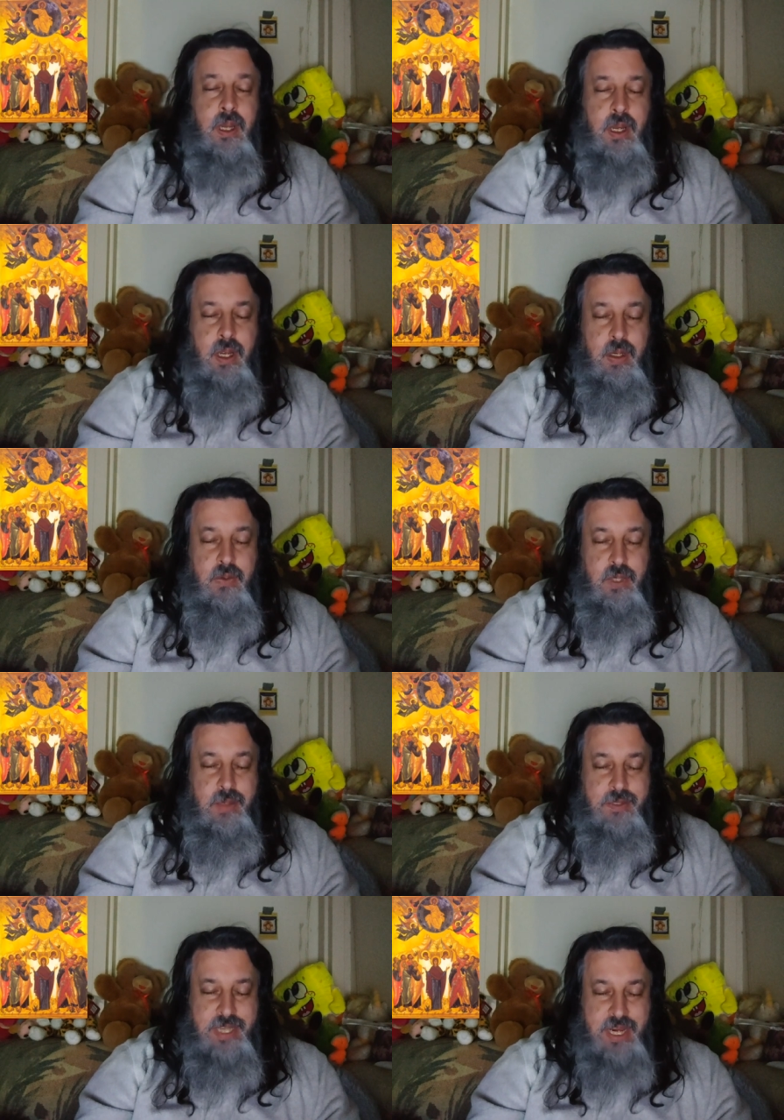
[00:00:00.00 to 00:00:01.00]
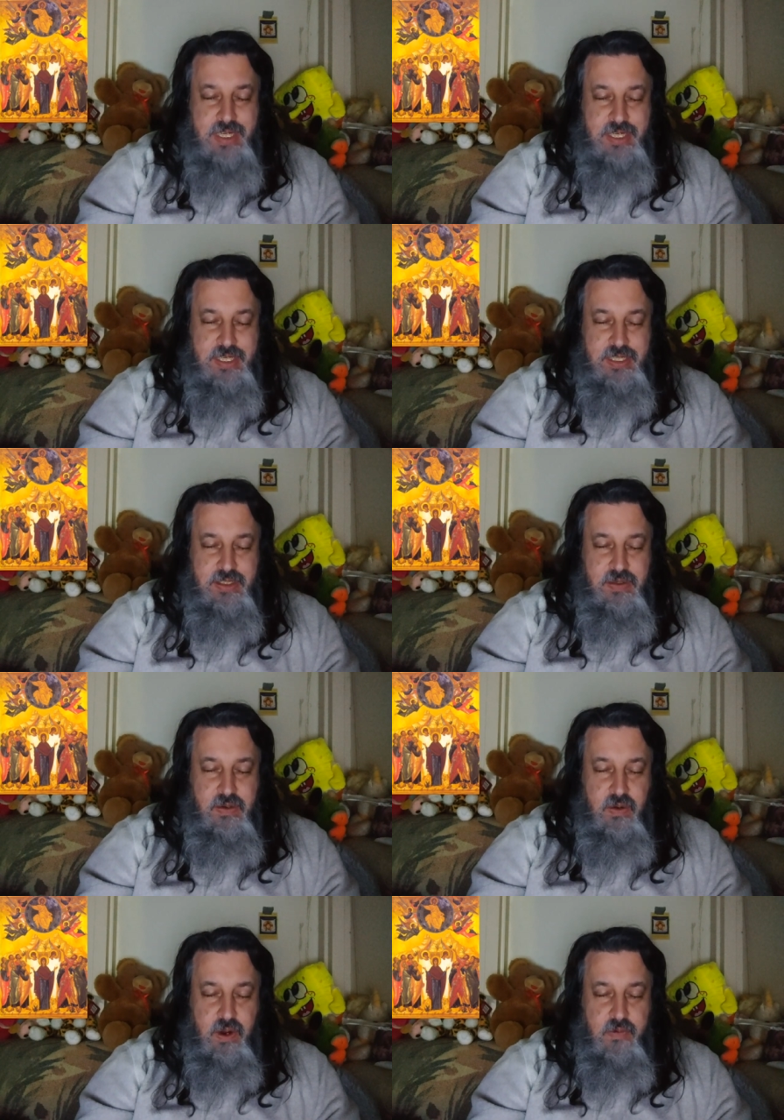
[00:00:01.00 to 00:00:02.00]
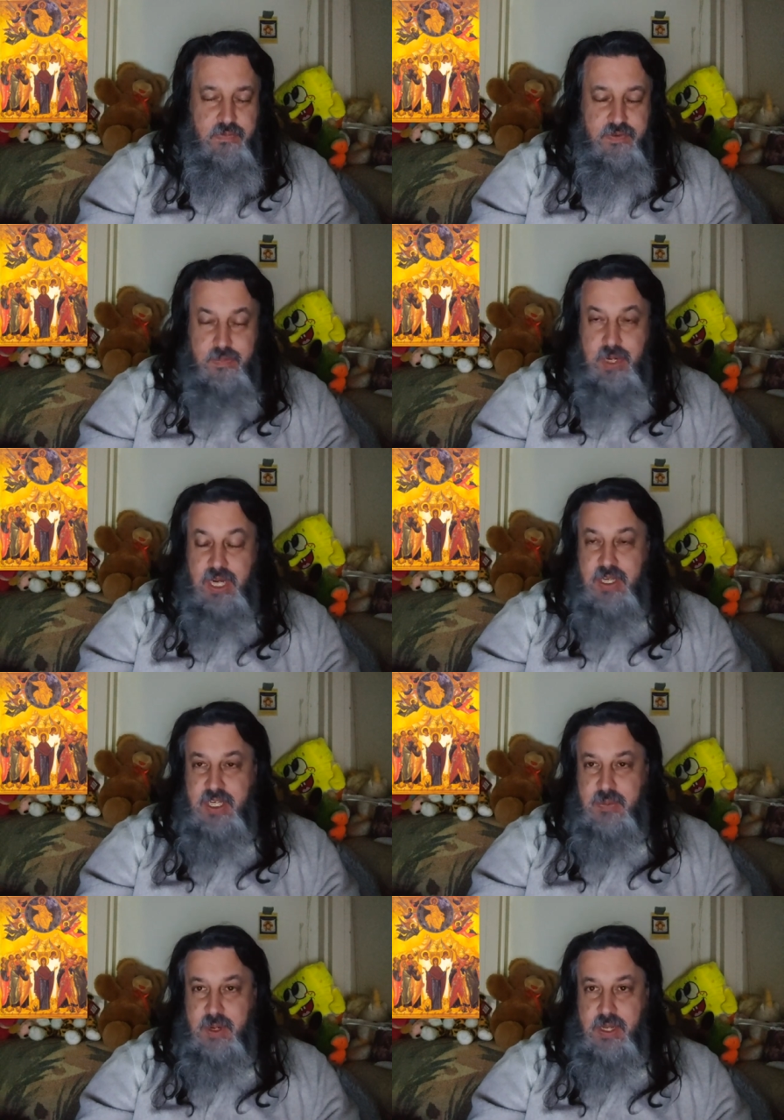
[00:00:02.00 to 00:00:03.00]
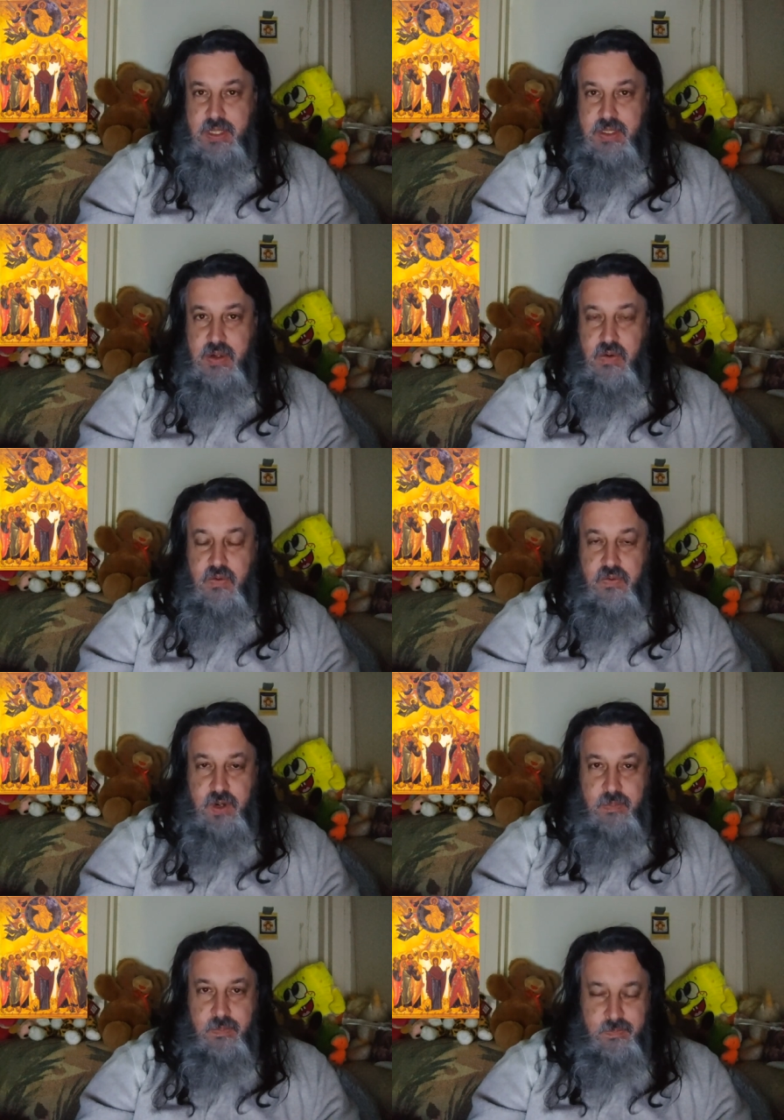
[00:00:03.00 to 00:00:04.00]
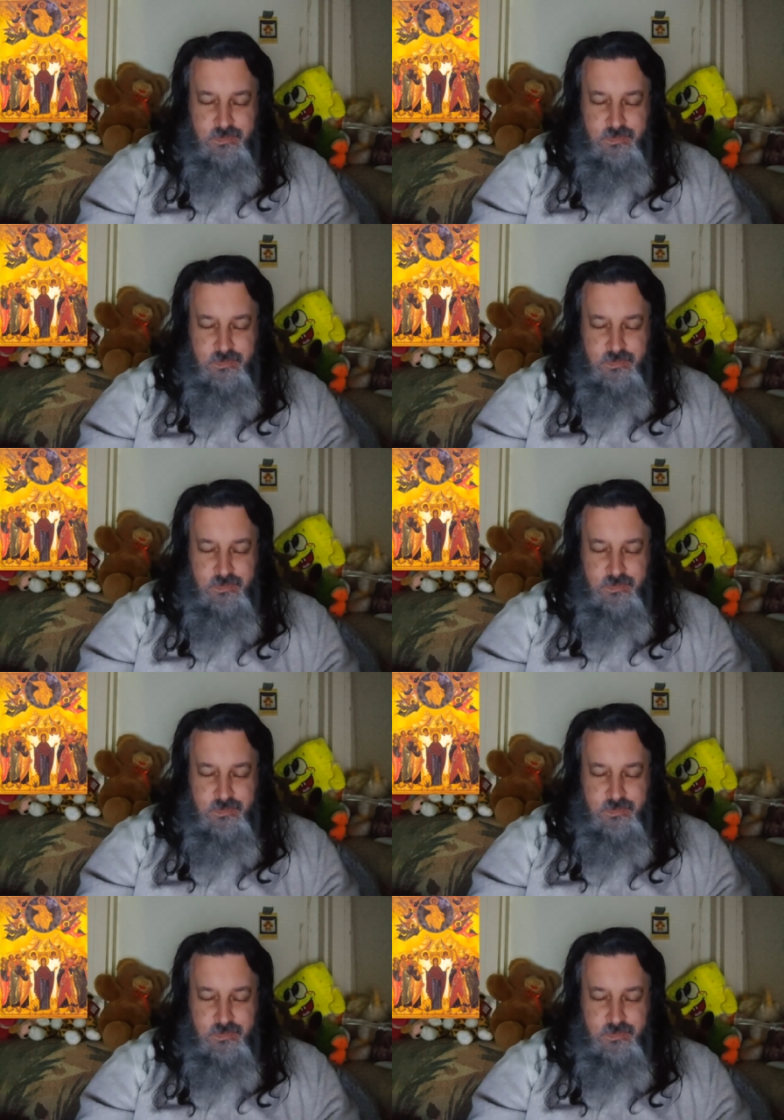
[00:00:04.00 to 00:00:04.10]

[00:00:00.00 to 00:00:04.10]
Uh, dreams actually, uh, from my experience, go from